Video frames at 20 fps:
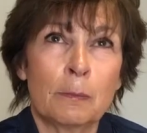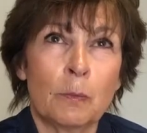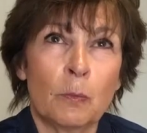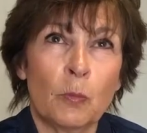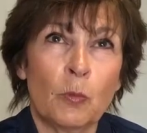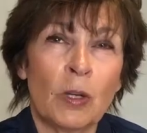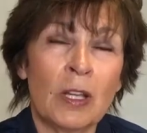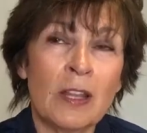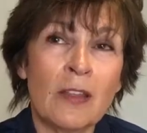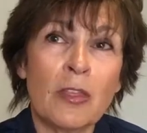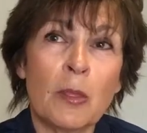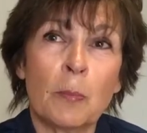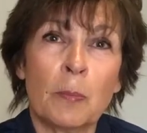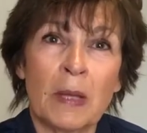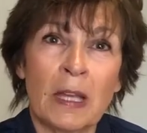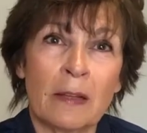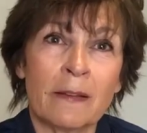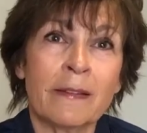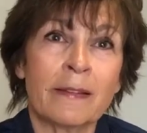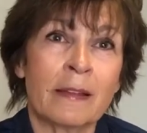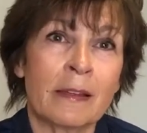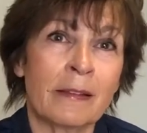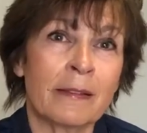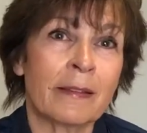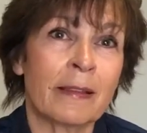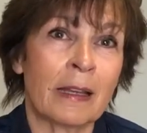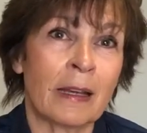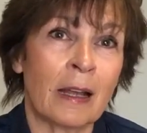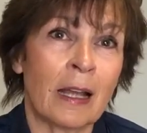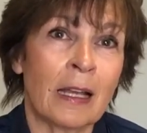One of the best things
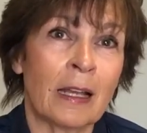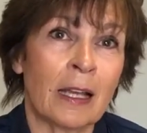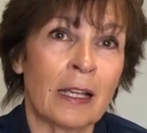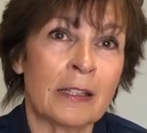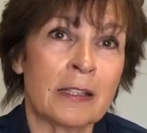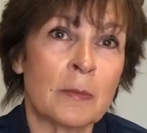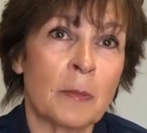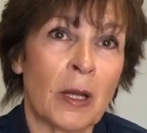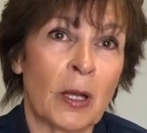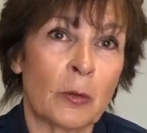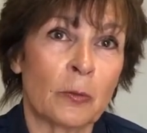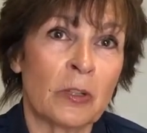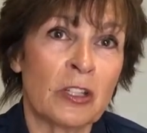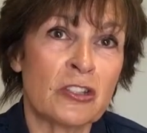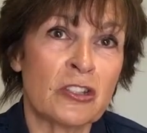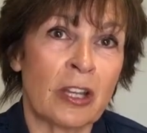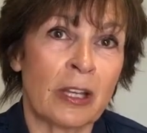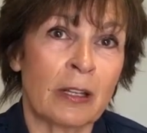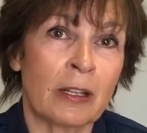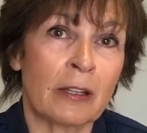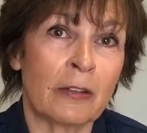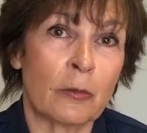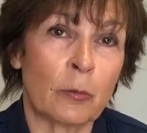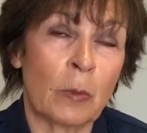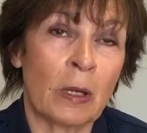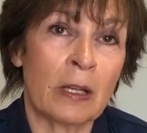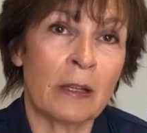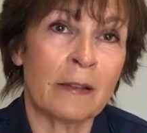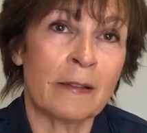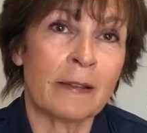that I liked about Regenix
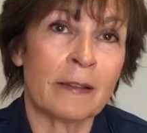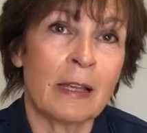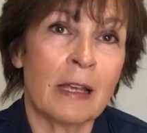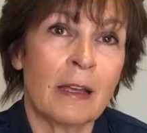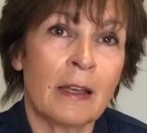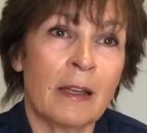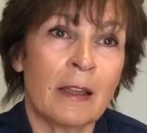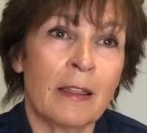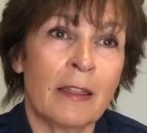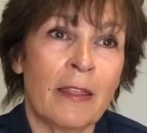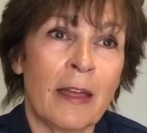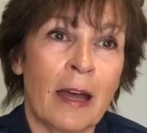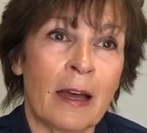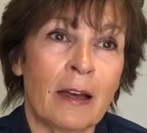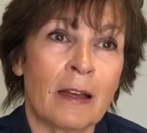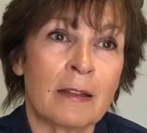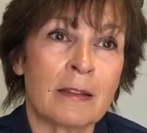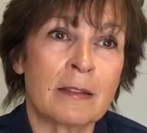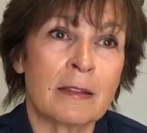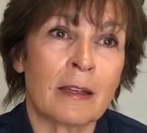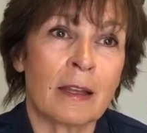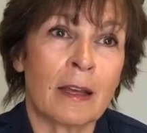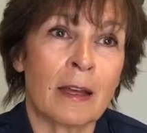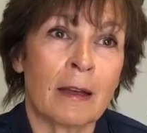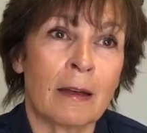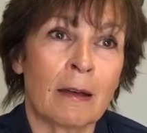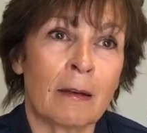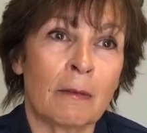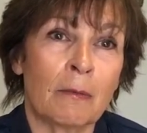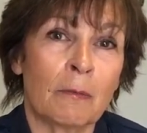was that
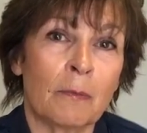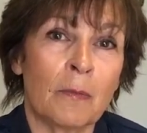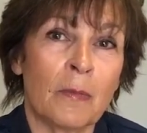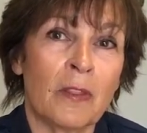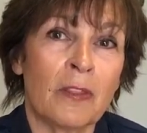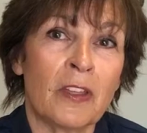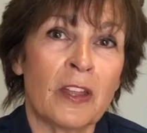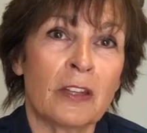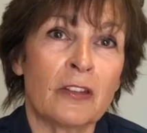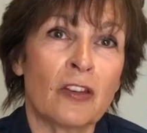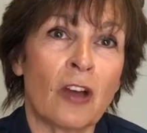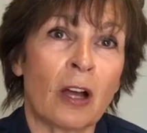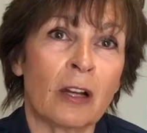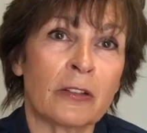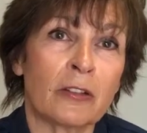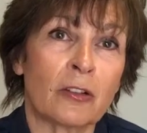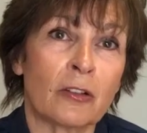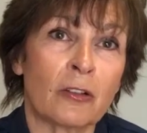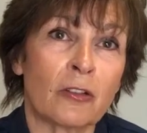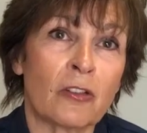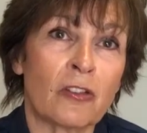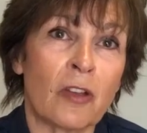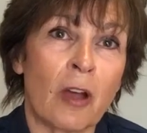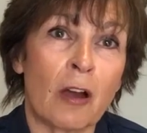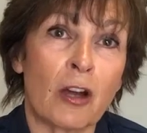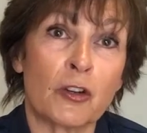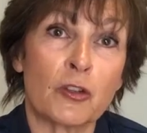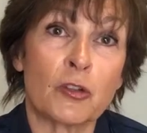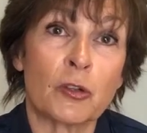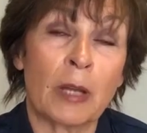the doctors
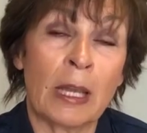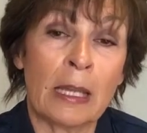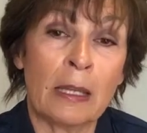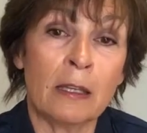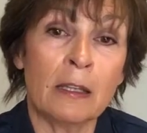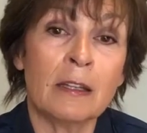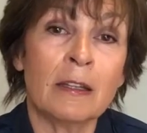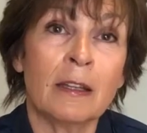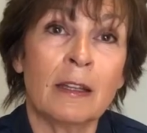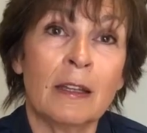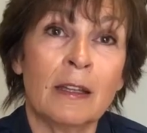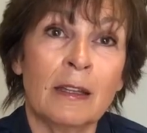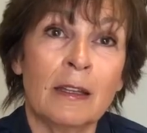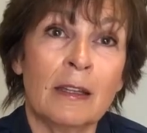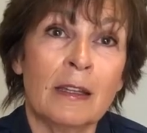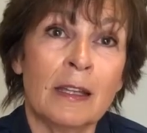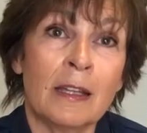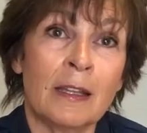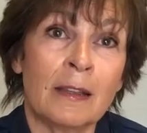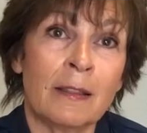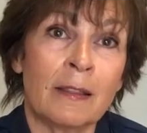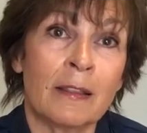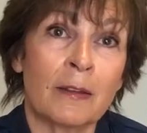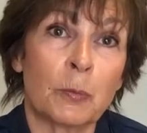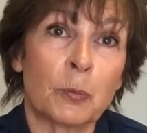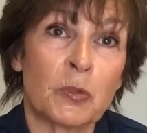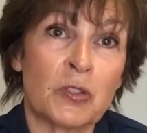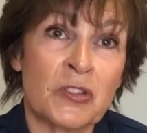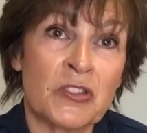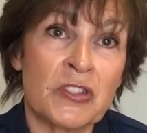are trained in the
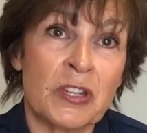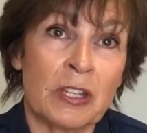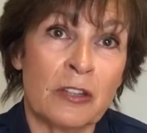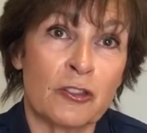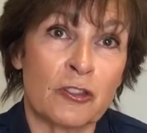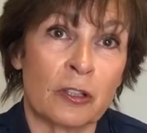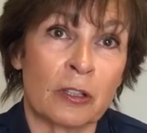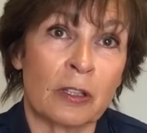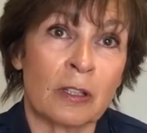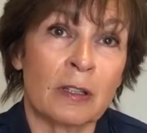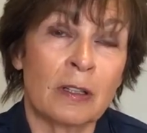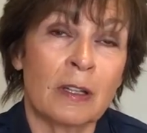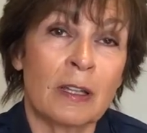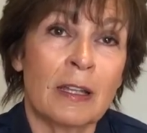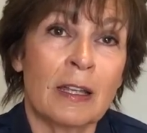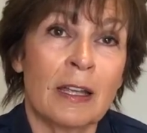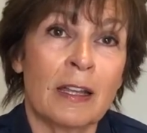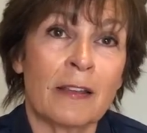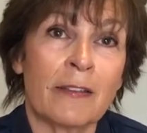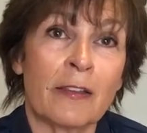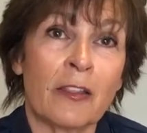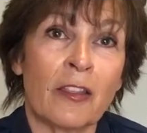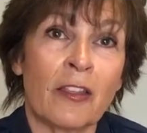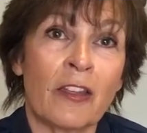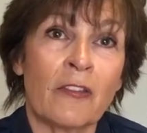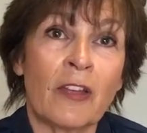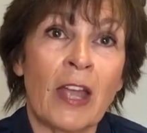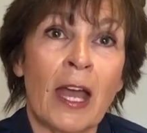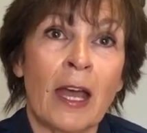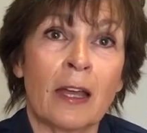procedure, and so
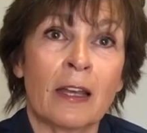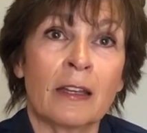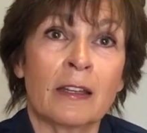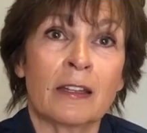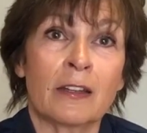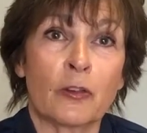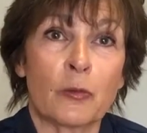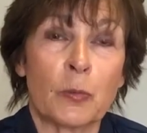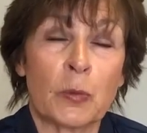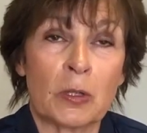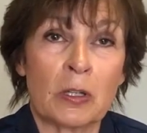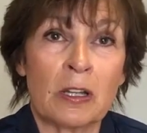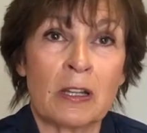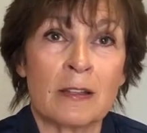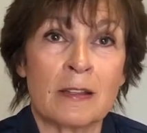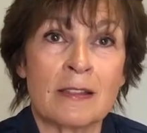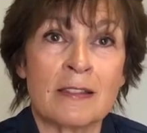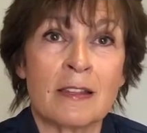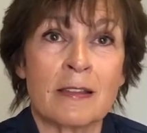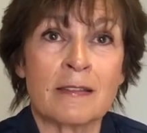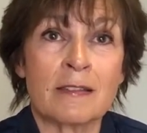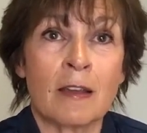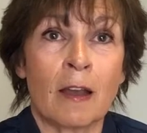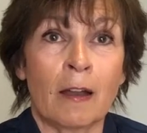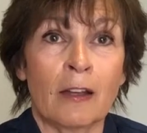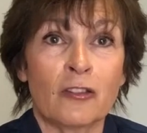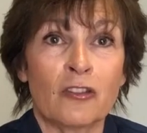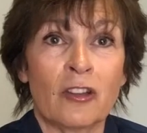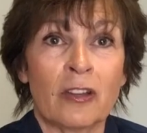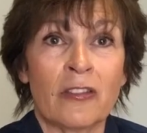they've had experience. It's
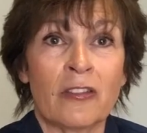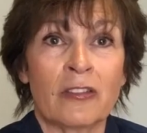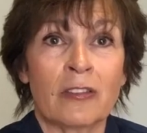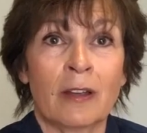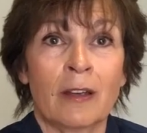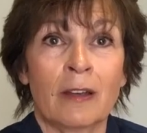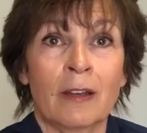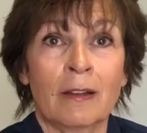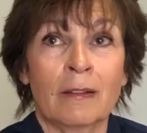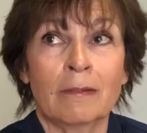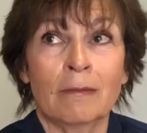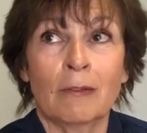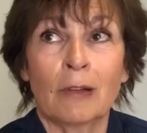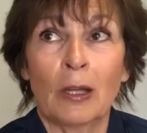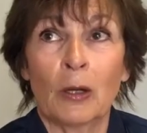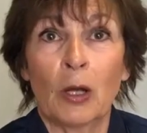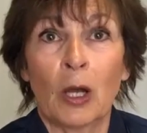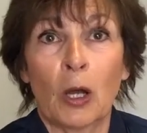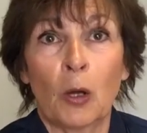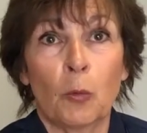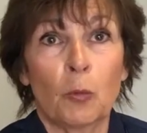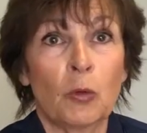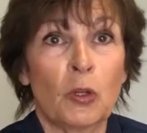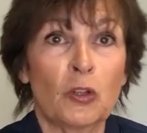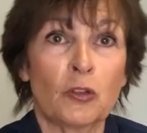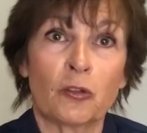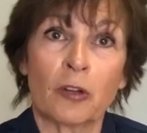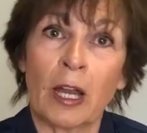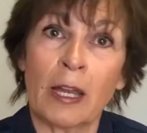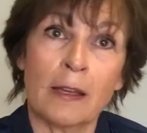not just we'll
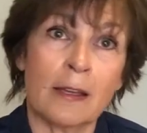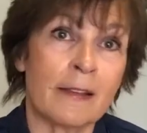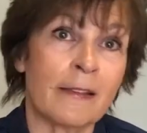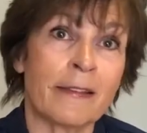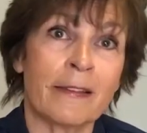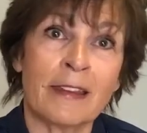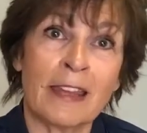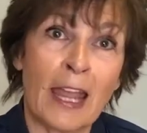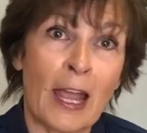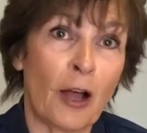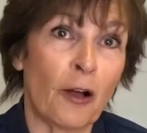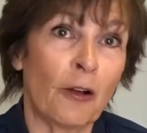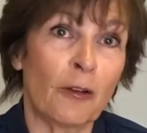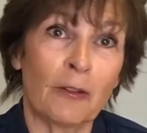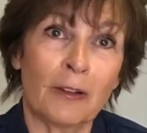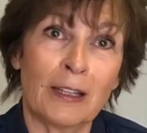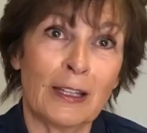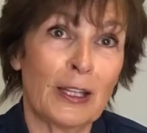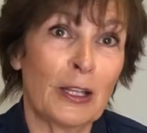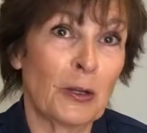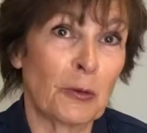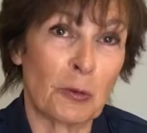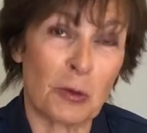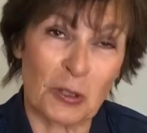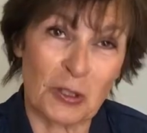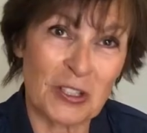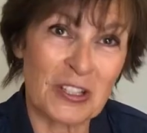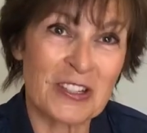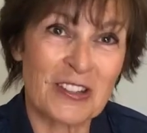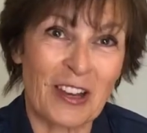try it and see how it
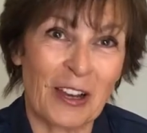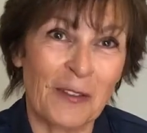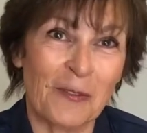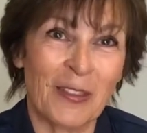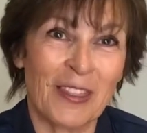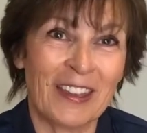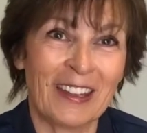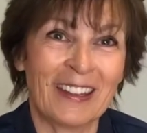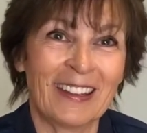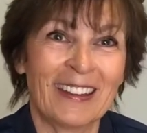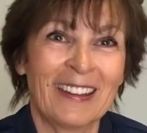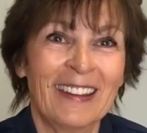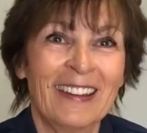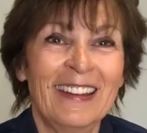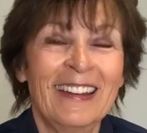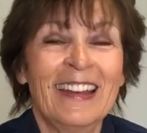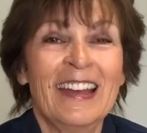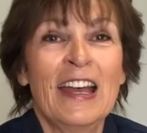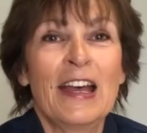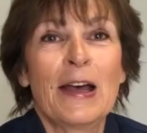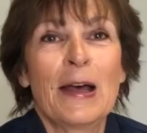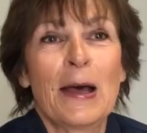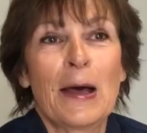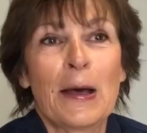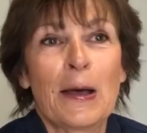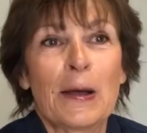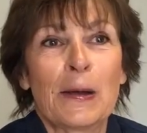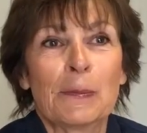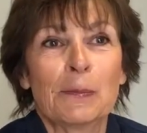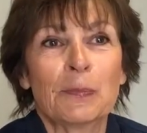works type thing.
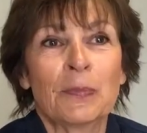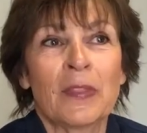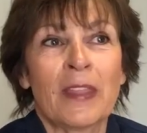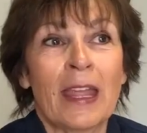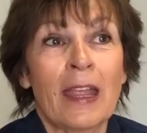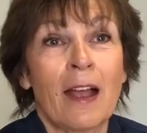They